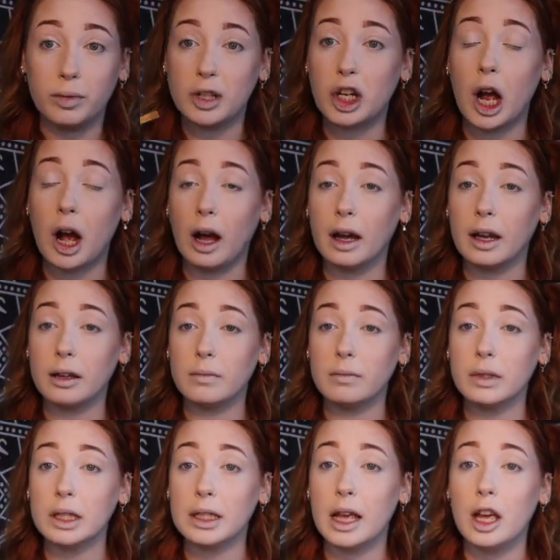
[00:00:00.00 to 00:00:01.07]

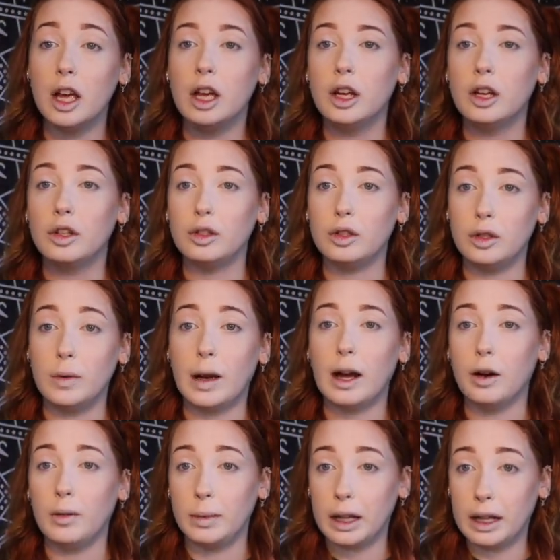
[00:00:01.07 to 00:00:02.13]
chimes to
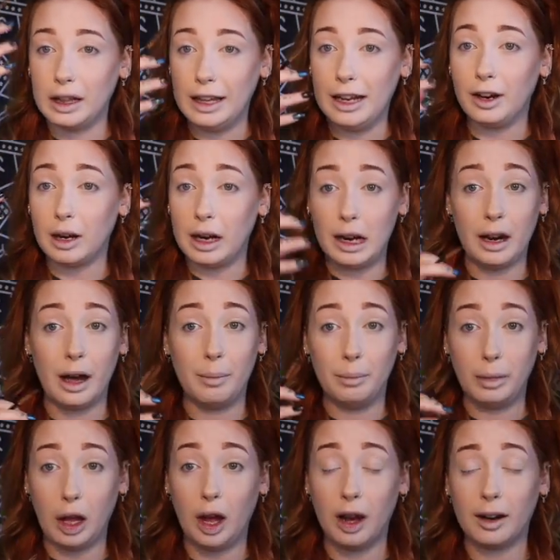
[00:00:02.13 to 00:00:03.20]
help clear and
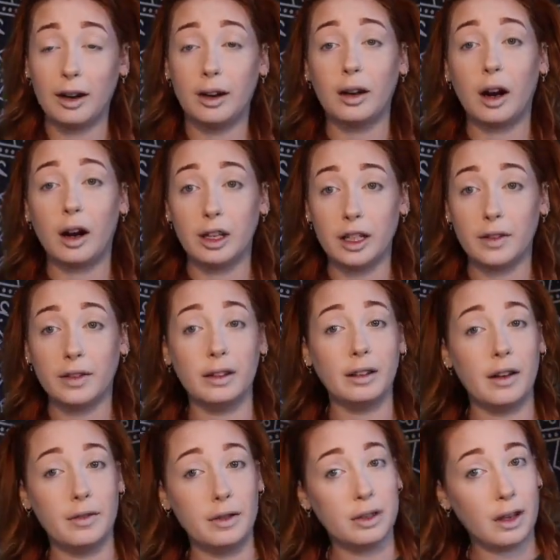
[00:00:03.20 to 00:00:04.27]
unblock our different
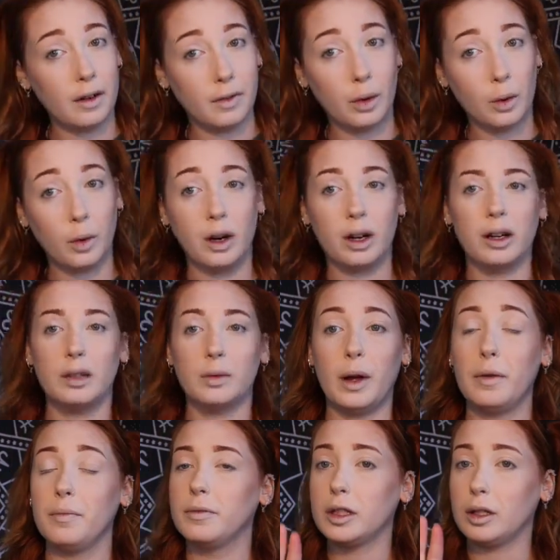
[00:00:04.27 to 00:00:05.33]
levels of our aura as
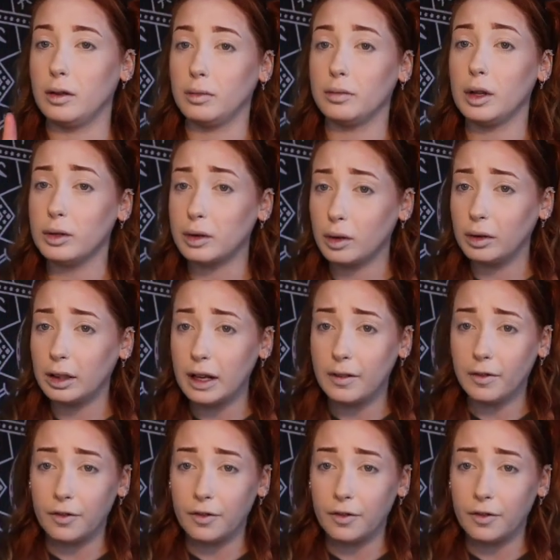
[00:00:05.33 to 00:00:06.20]
well. So those are only a